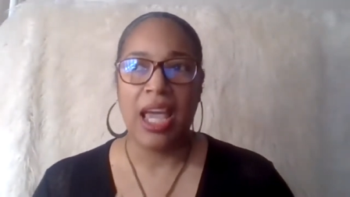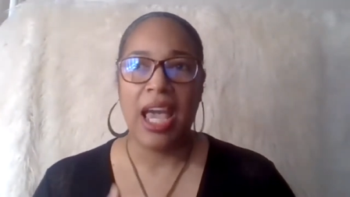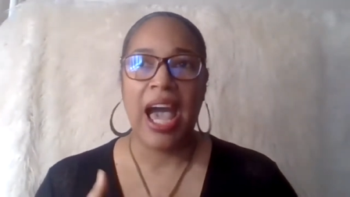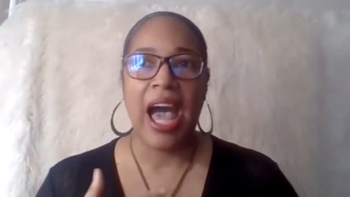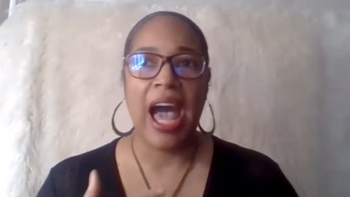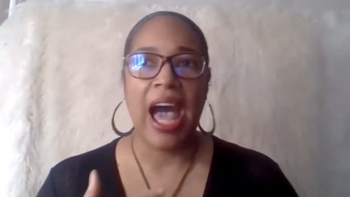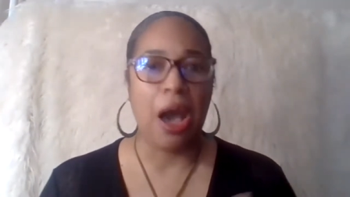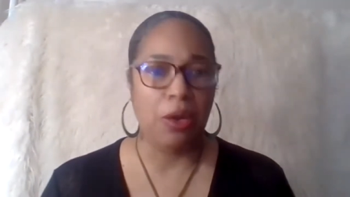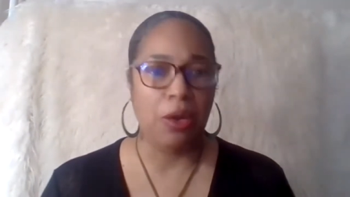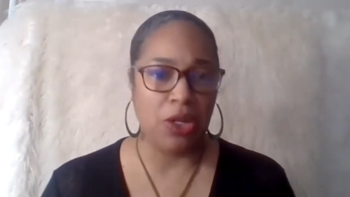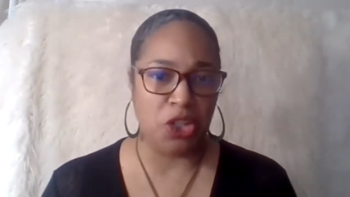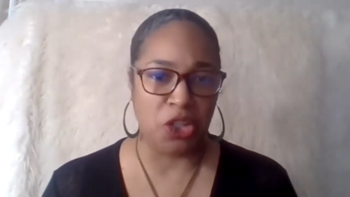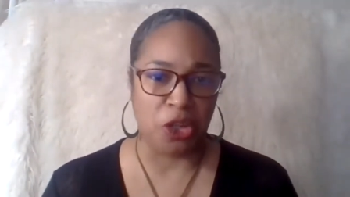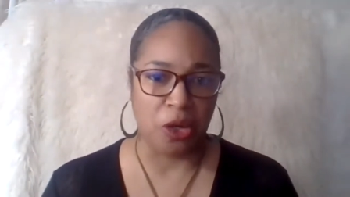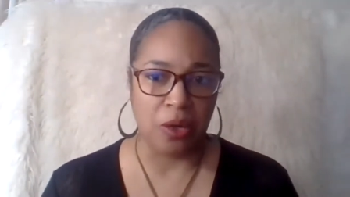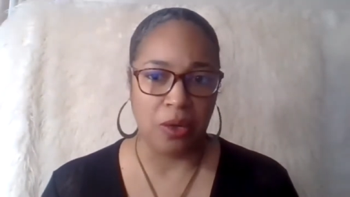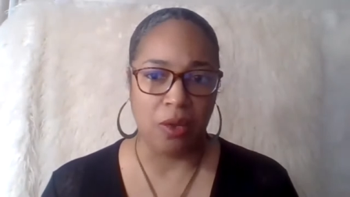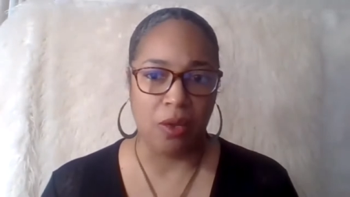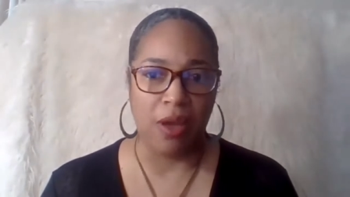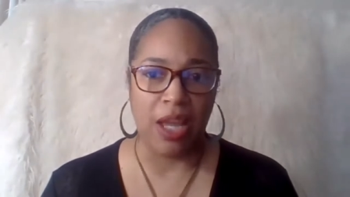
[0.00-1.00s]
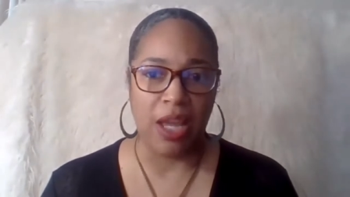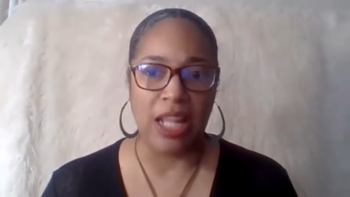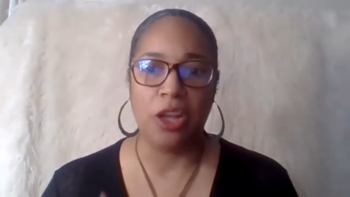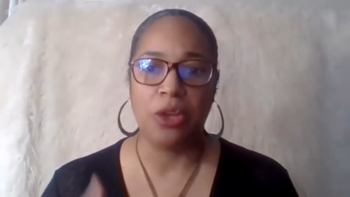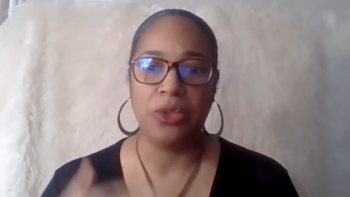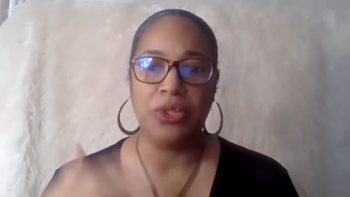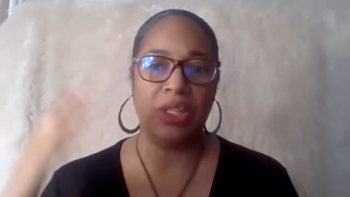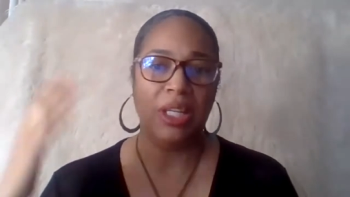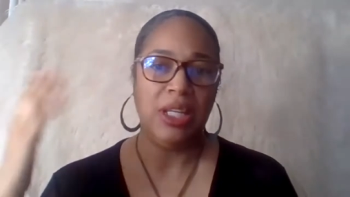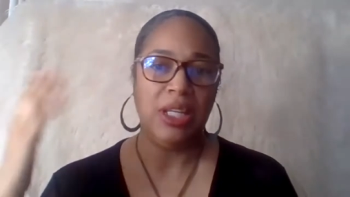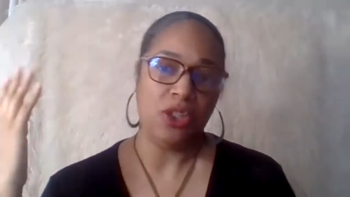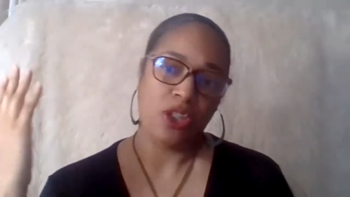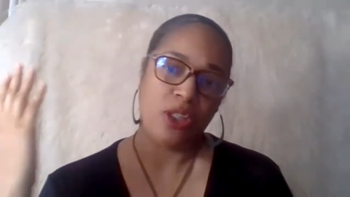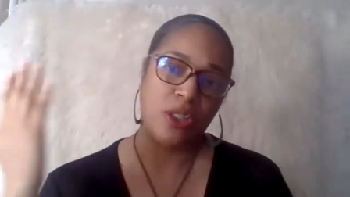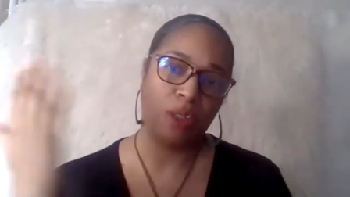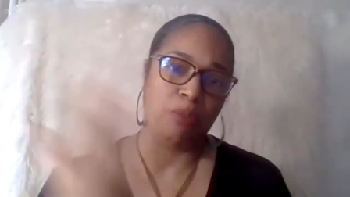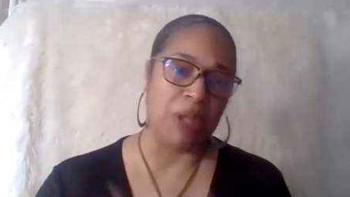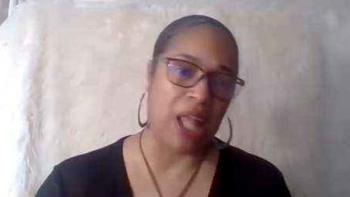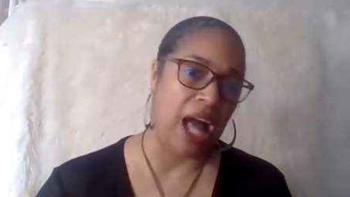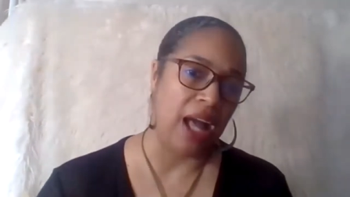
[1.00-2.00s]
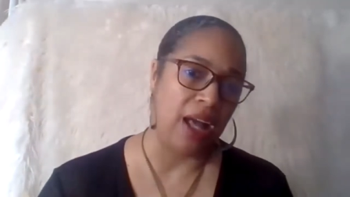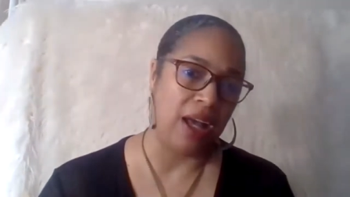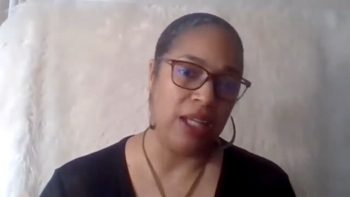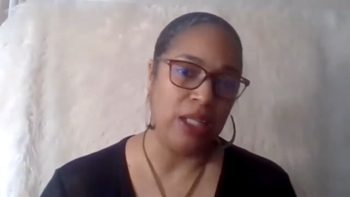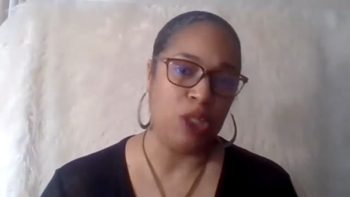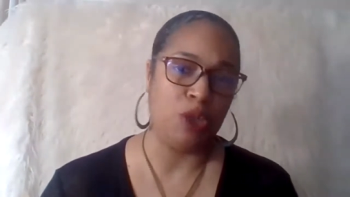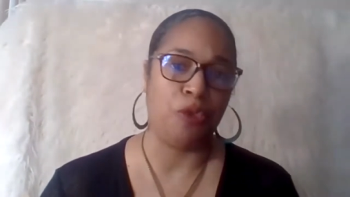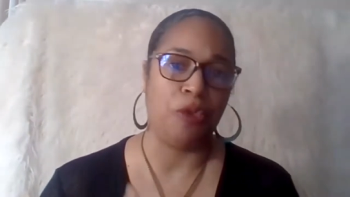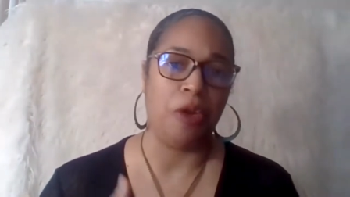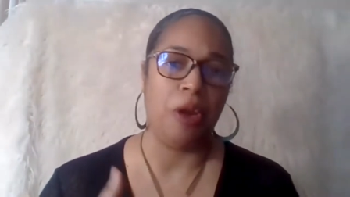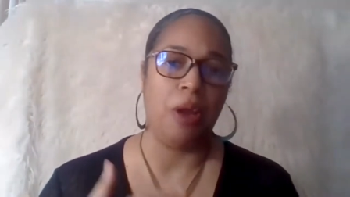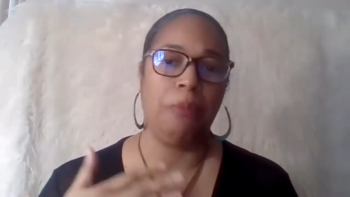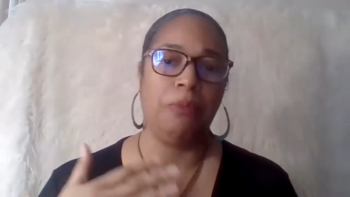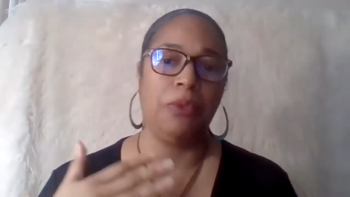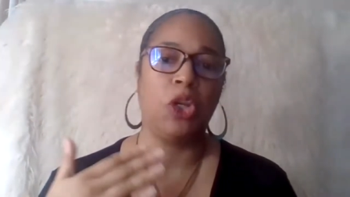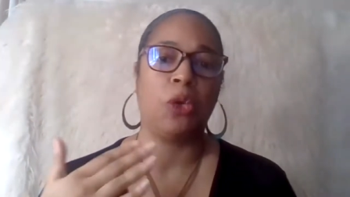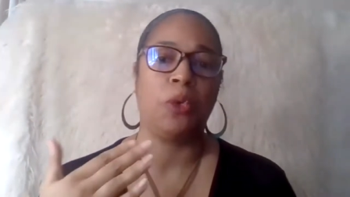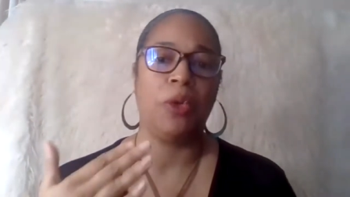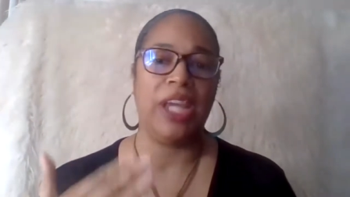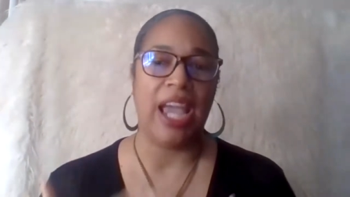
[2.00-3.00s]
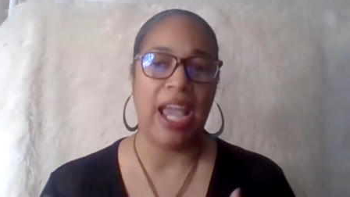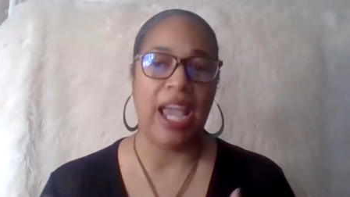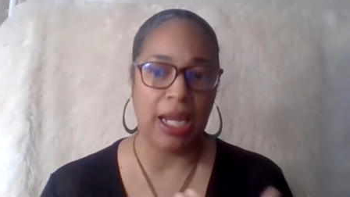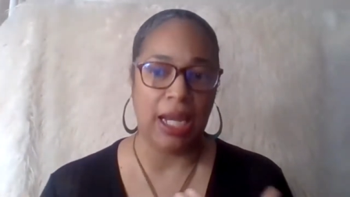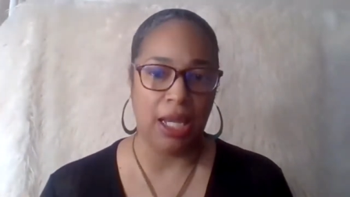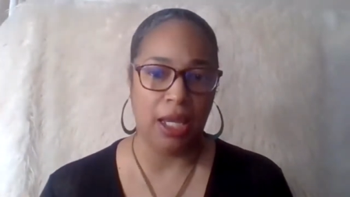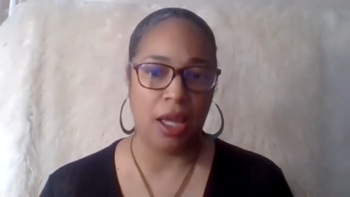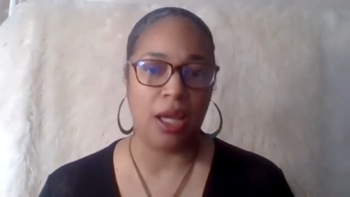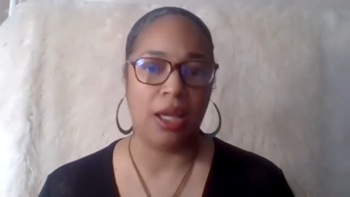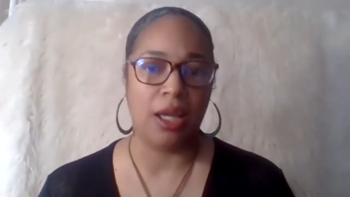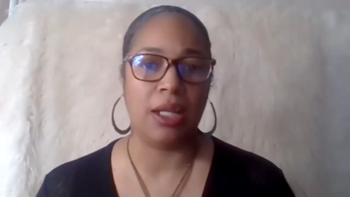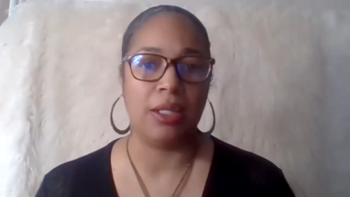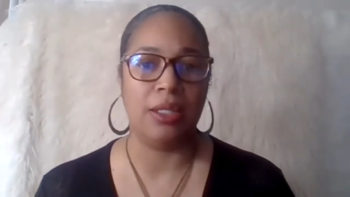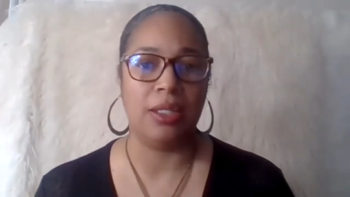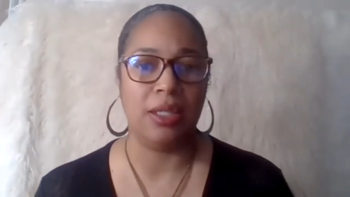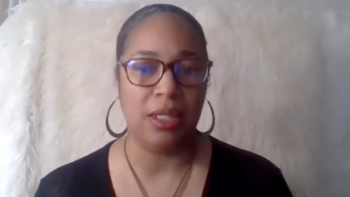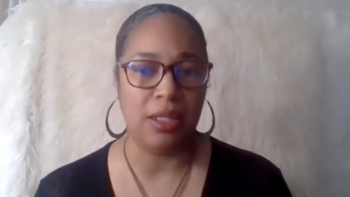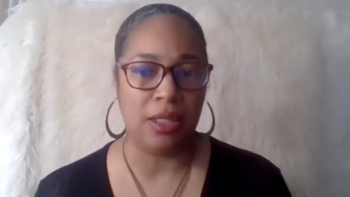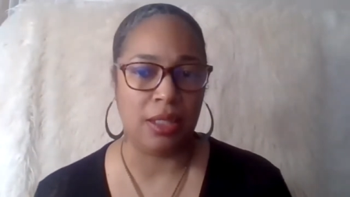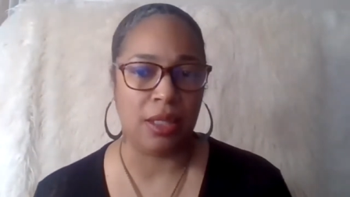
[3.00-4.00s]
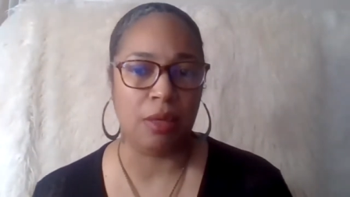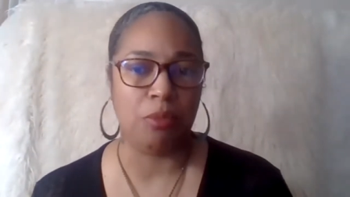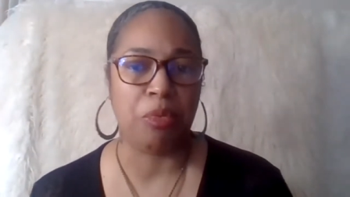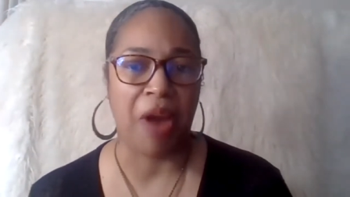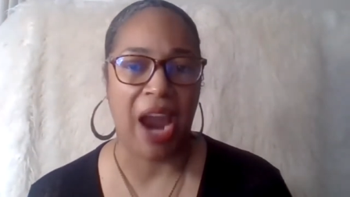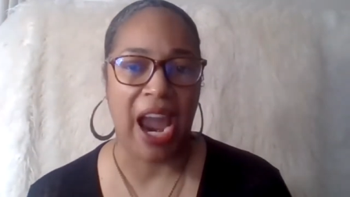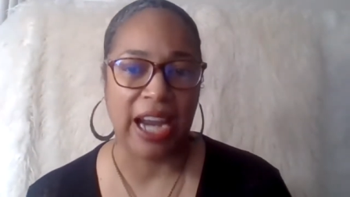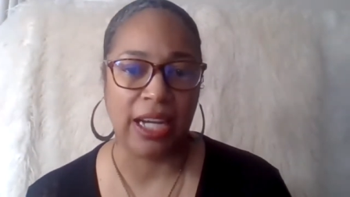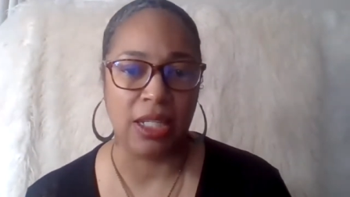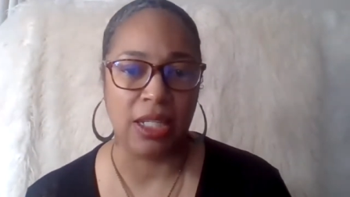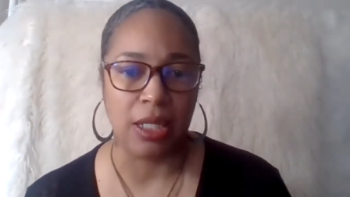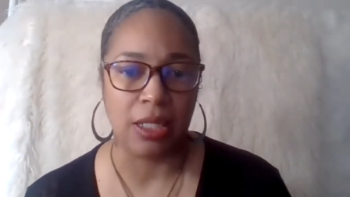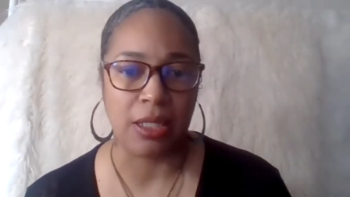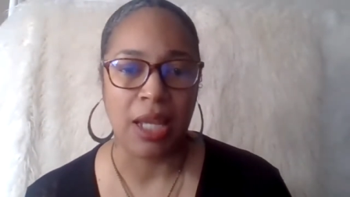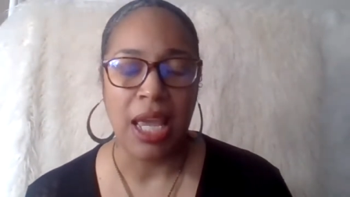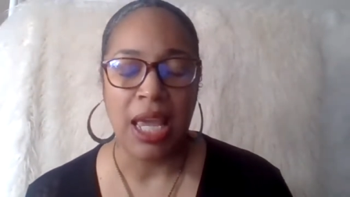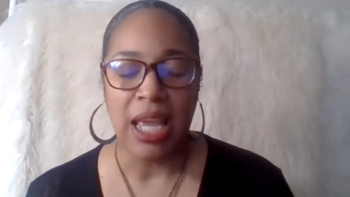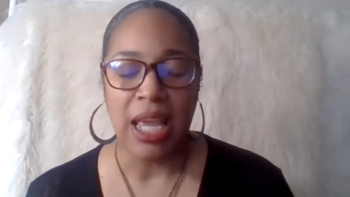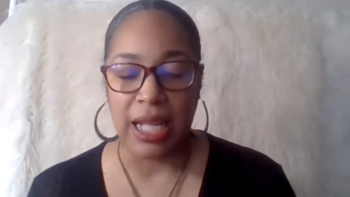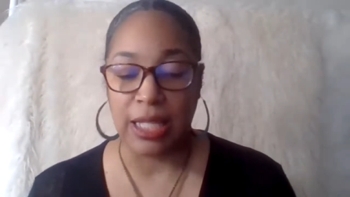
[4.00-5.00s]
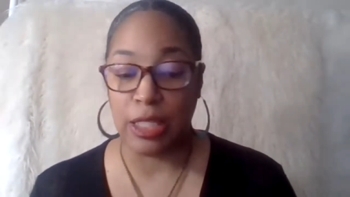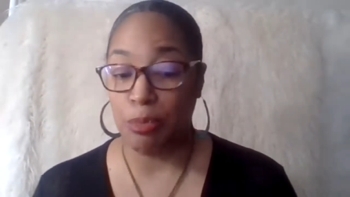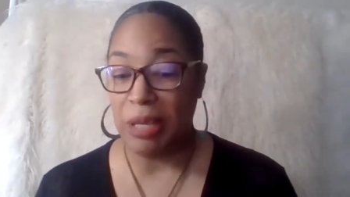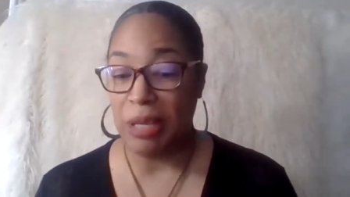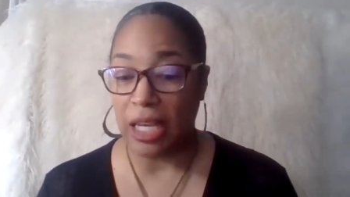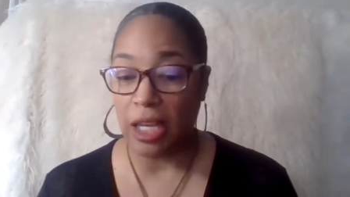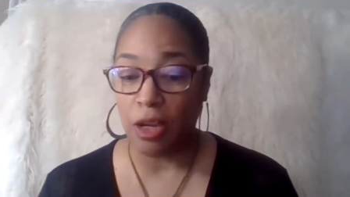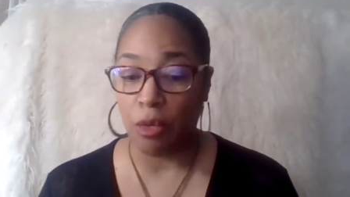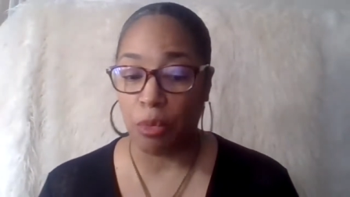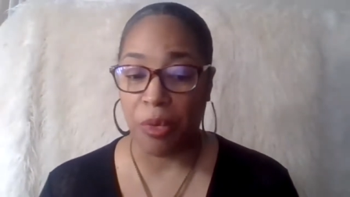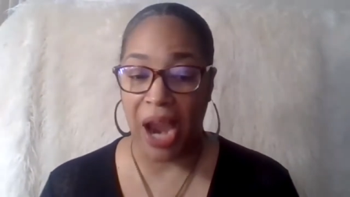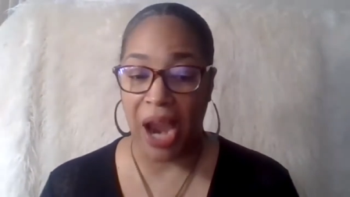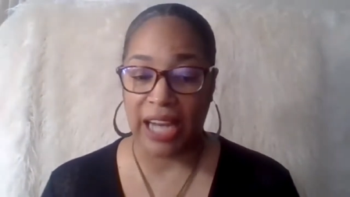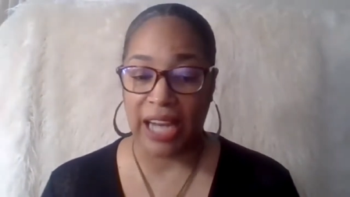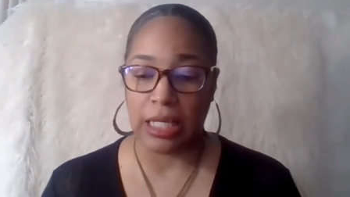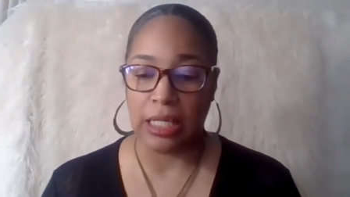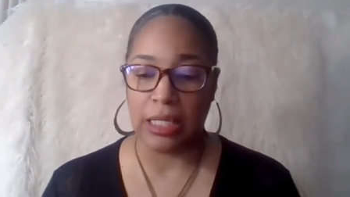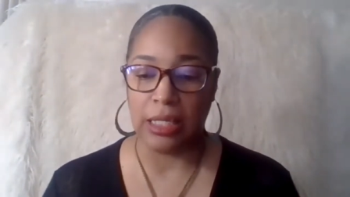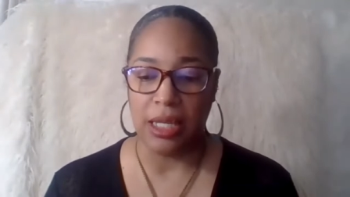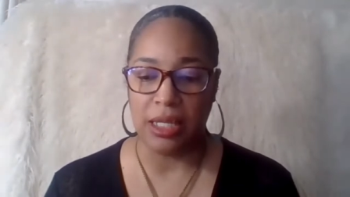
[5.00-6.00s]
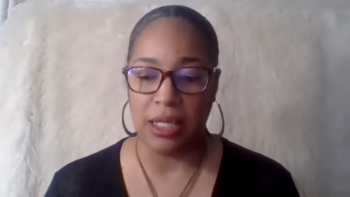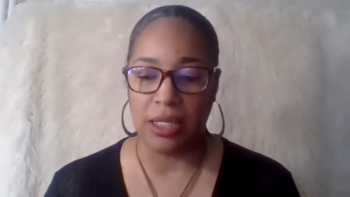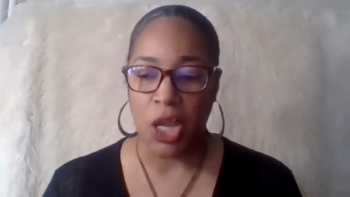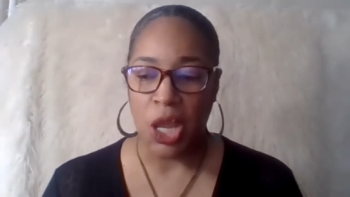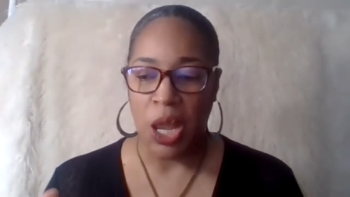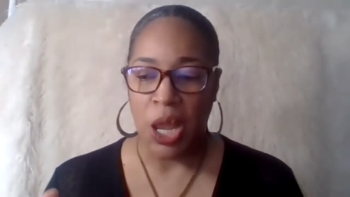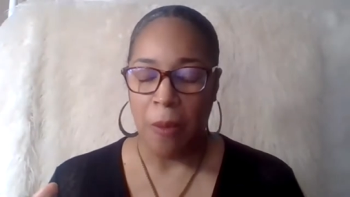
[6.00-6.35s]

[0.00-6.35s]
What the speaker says: how to journal, and those things just block us from creating a consistent practice. And speaking of practices,